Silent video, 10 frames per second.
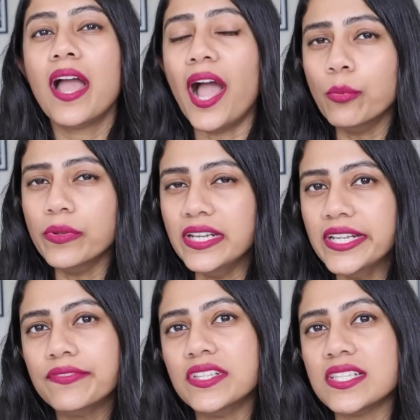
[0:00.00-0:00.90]
I will
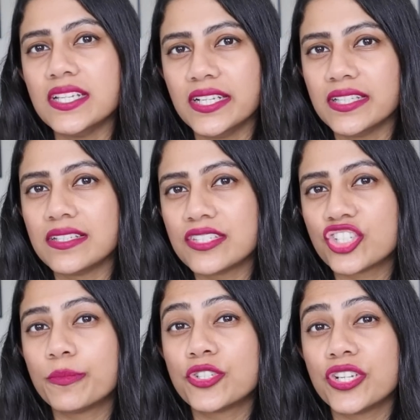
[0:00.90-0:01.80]
leave this link in the
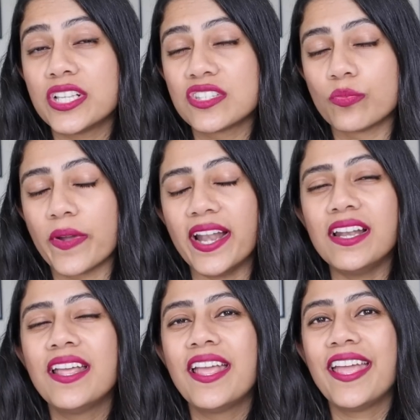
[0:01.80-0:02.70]
description as well.